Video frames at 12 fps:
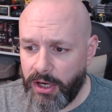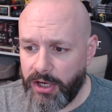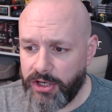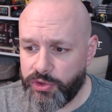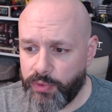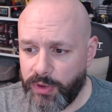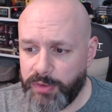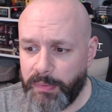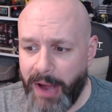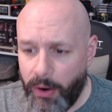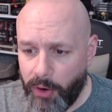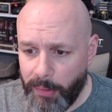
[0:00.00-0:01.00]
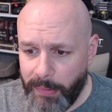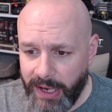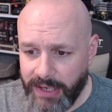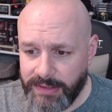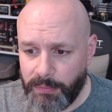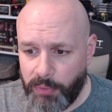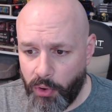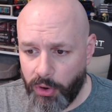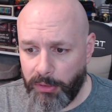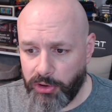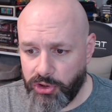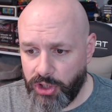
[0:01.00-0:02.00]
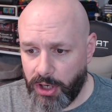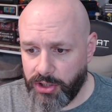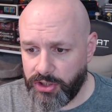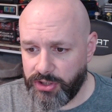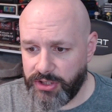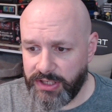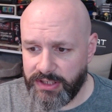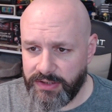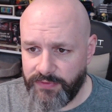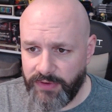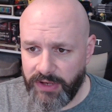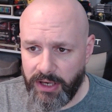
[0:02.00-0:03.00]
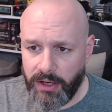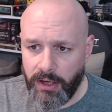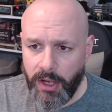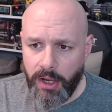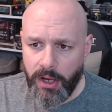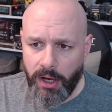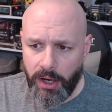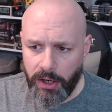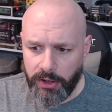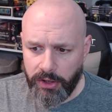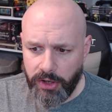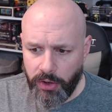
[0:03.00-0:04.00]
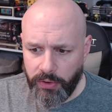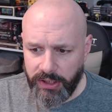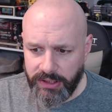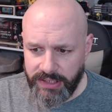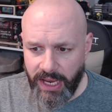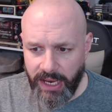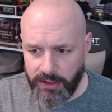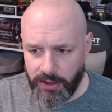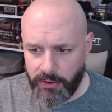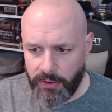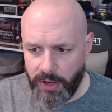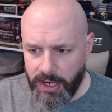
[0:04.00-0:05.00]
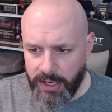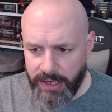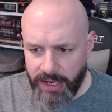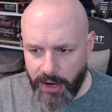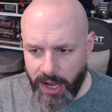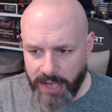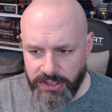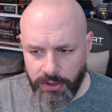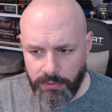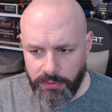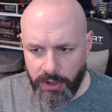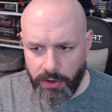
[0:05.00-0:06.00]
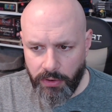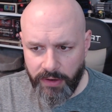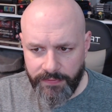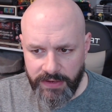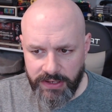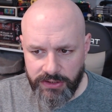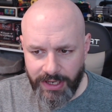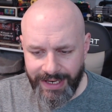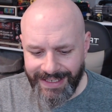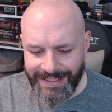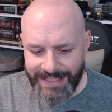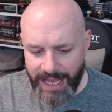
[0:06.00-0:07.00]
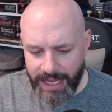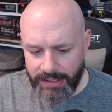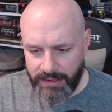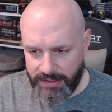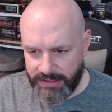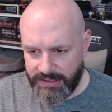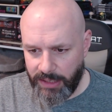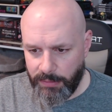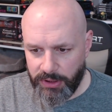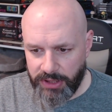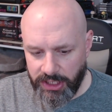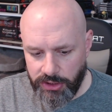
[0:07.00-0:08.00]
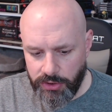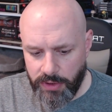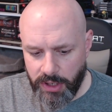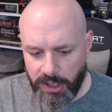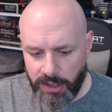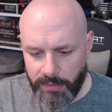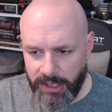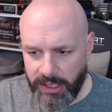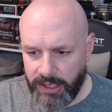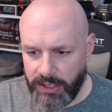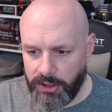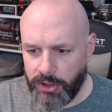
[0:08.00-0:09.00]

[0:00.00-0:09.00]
Switch power banks portable chargers. This is via Go Nintendo. Now, I don't know if these are exactly the same, but they do come in